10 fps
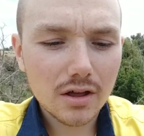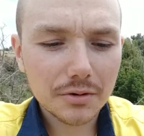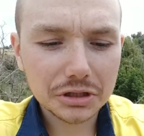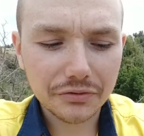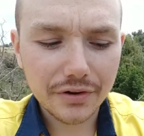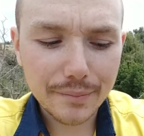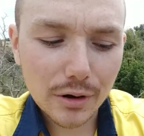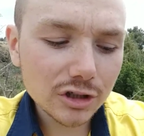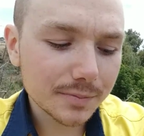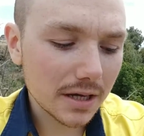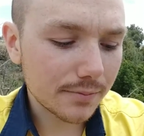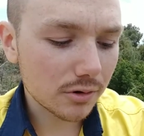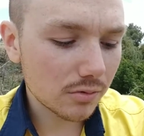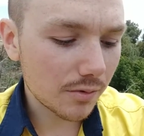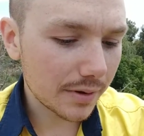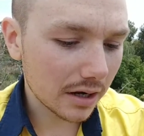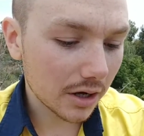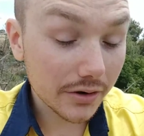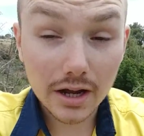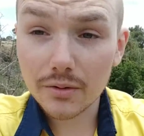because I think most people will be like, okay,